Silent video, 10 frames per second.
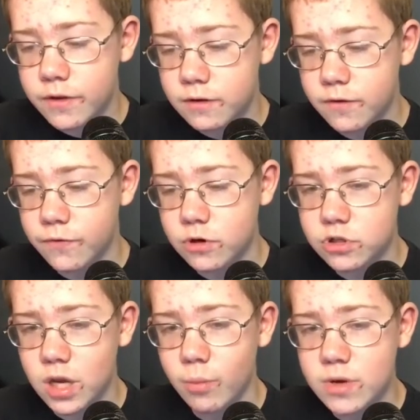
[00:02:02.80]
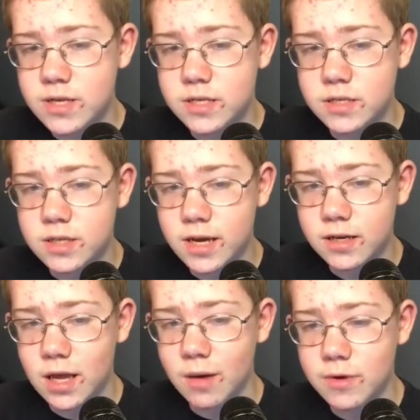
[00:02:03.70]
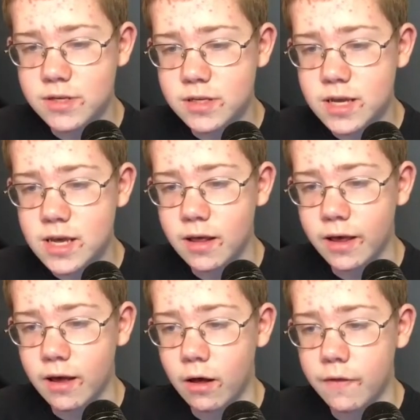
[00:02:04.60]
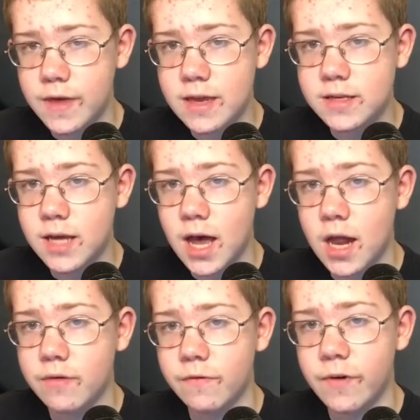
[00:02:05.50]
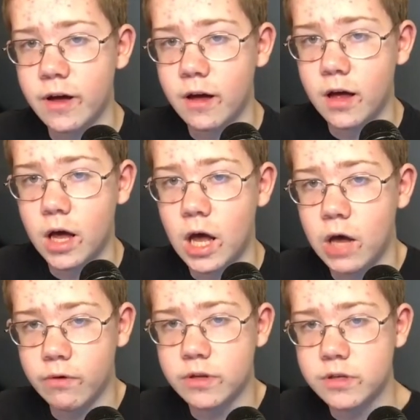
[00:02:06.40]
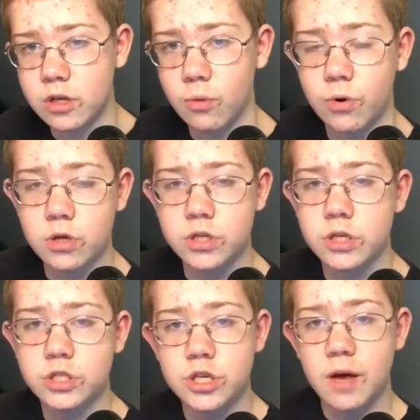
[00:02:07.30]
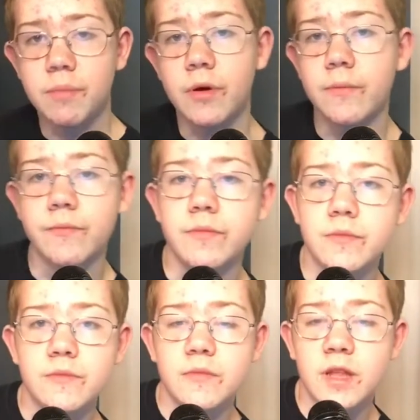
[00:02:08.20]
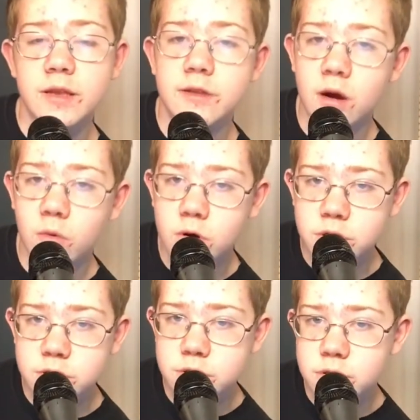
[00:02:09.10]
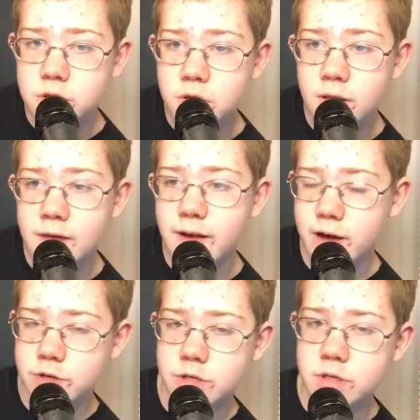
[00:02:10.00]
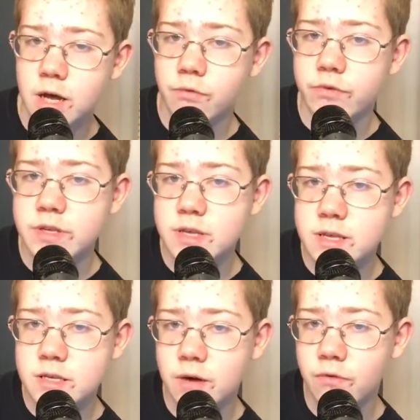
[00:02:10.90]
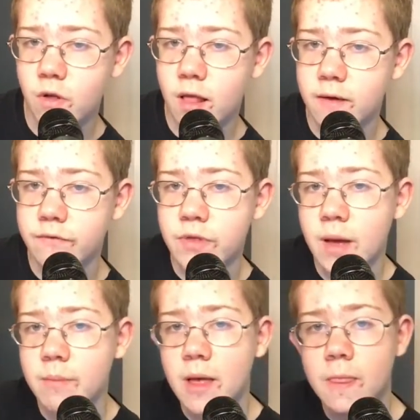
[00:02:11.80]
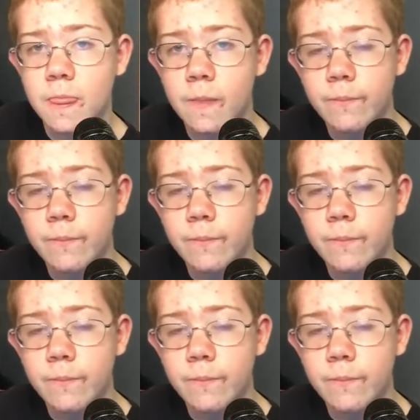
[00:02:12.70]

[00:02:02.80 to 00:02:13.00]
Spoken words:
is the second time we see like the inside of a single person ship in Star Wars live action stuff. We see several of them in